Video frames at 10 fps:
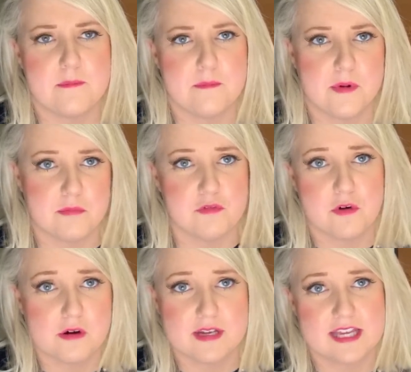But
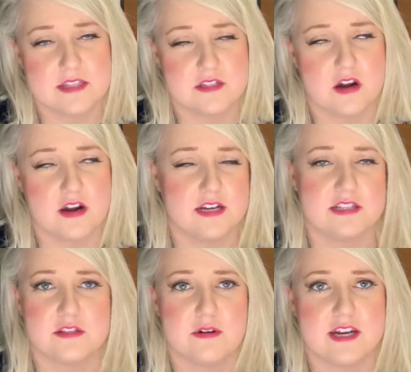before we get started
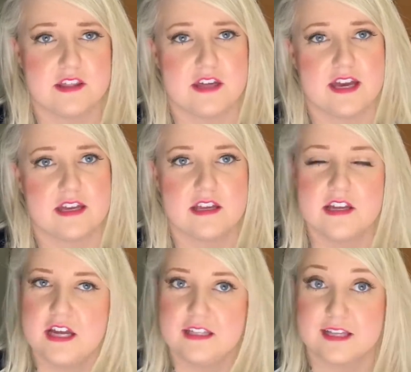into anything,
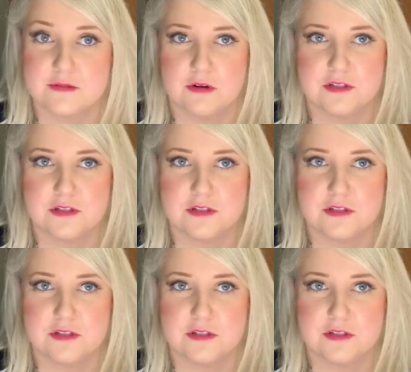let's roll the